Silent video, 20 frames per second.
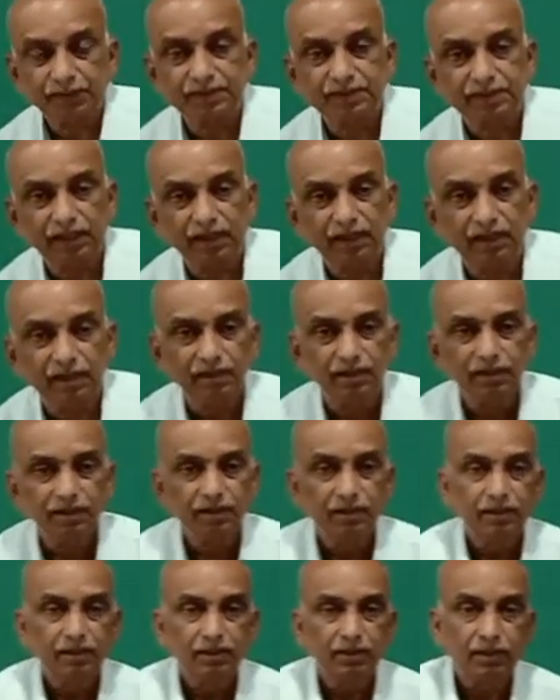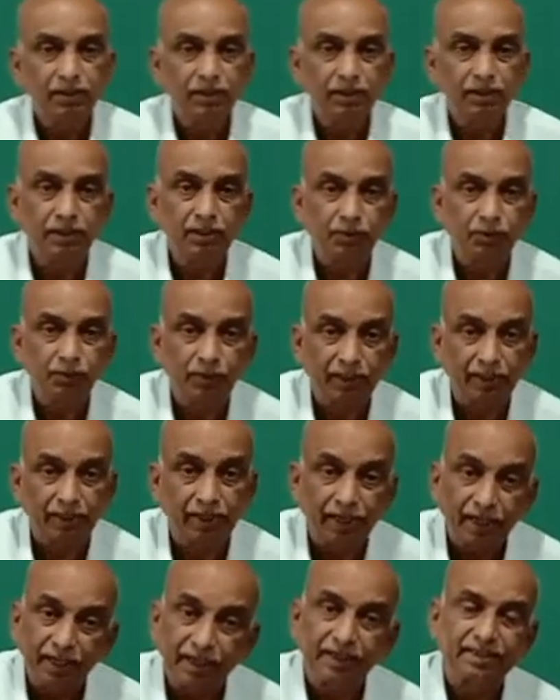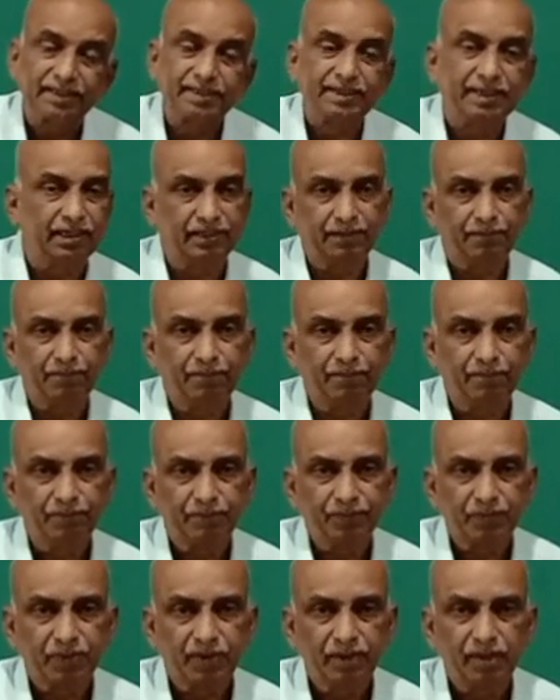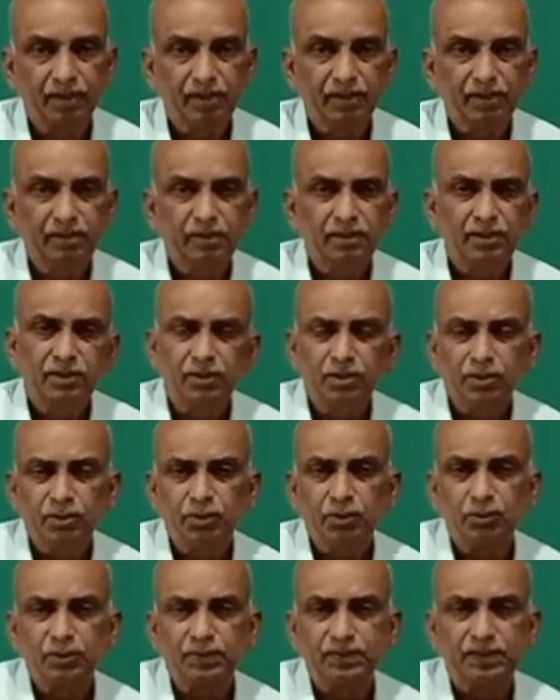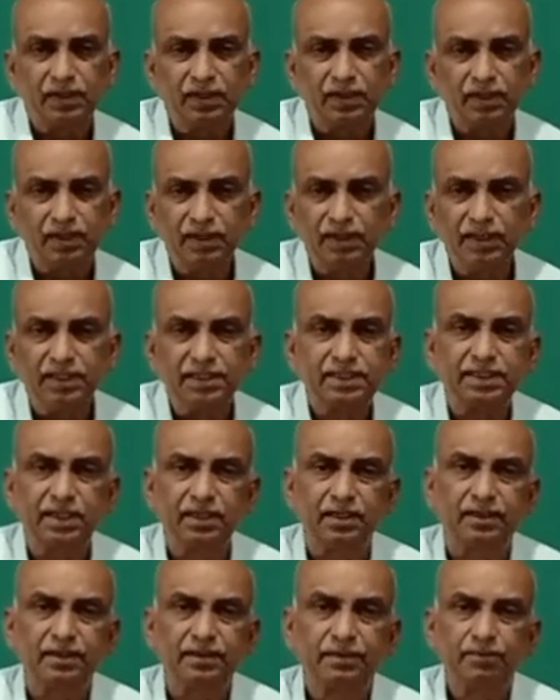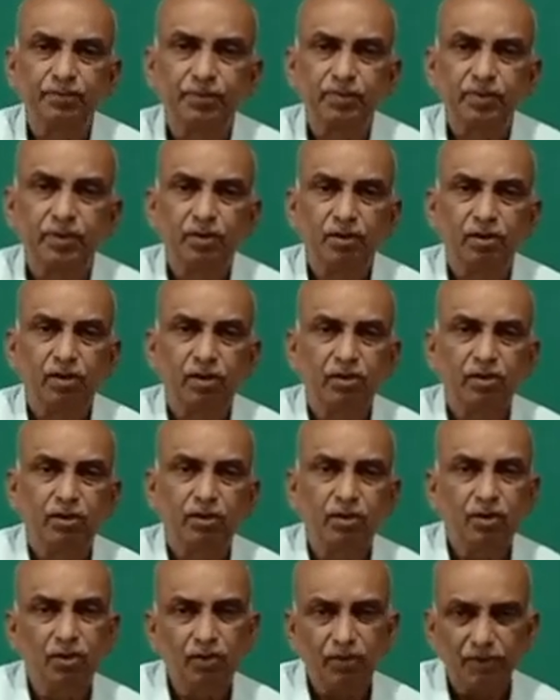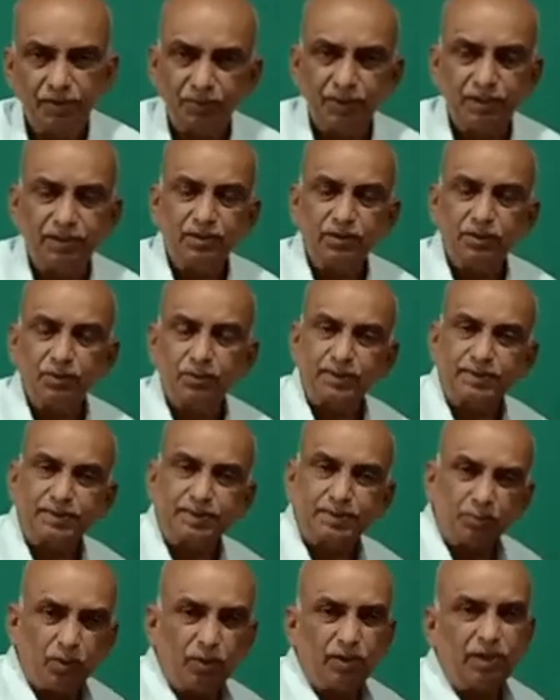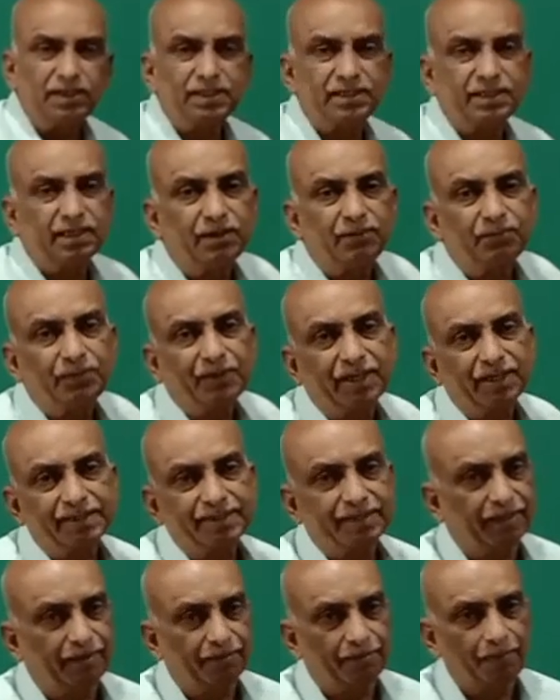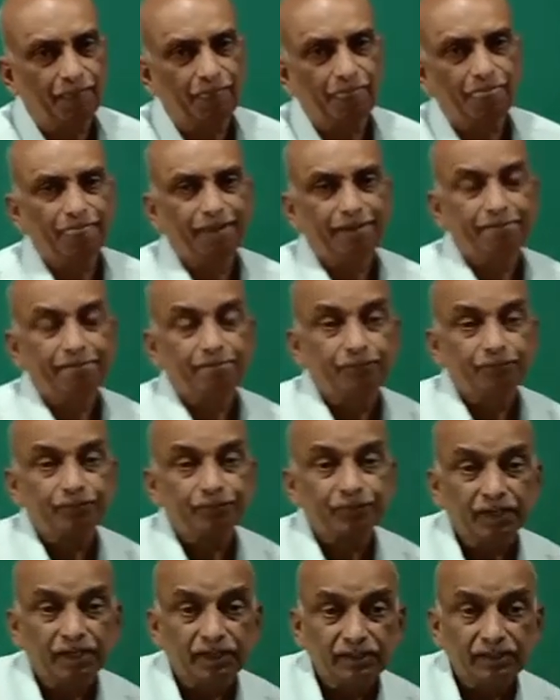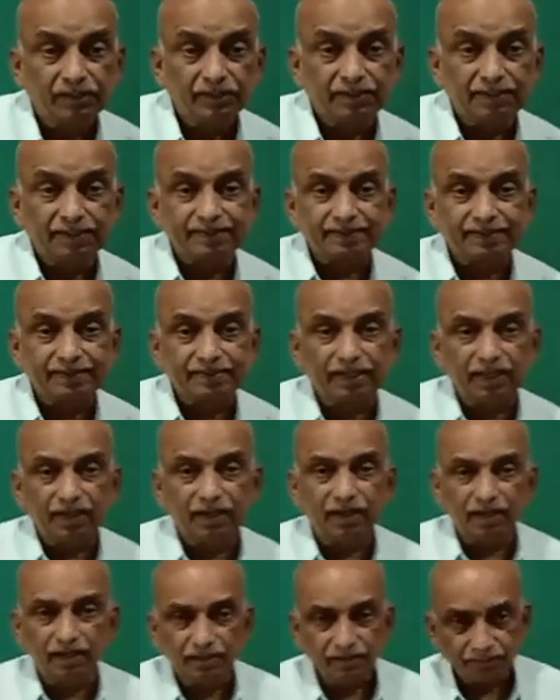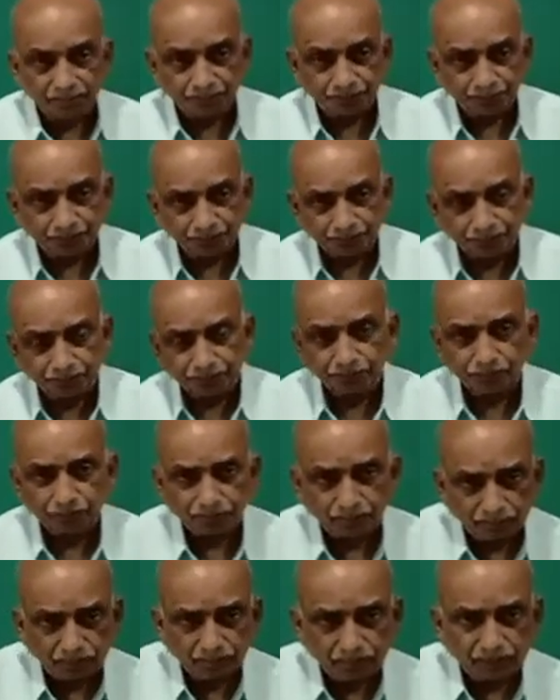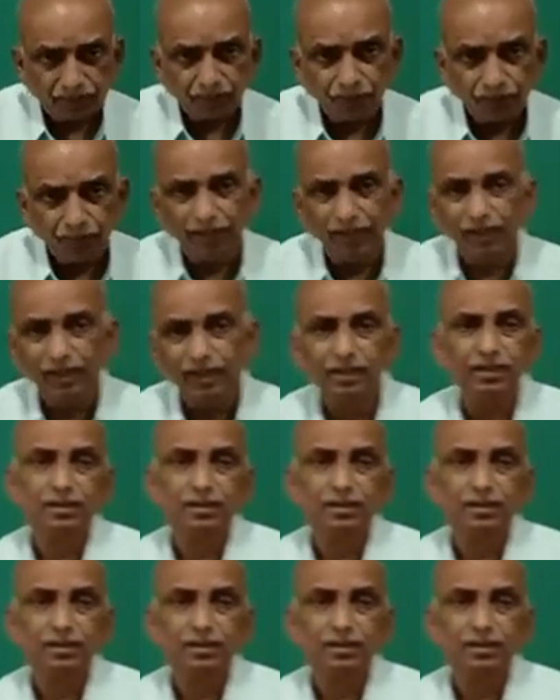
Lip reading: cell to a great extent. To a certain extent, or even to a small extent, we can say the cell will